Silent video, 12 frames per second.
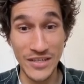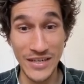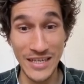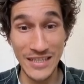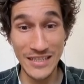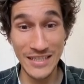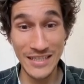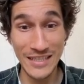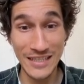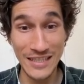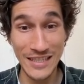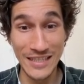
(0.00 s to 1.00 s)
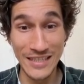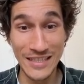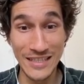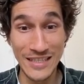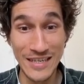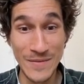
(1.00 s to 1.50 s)
right?
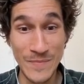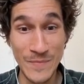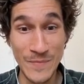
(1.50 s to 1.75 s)
Oh